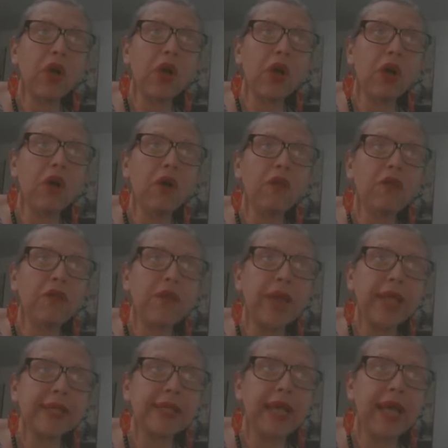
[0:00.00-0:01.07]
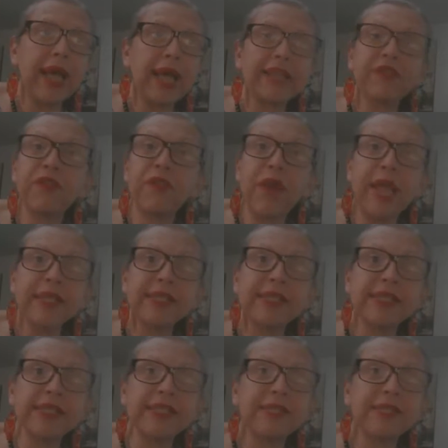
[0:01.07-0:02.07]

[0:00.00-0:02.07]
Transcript: of Fran at France's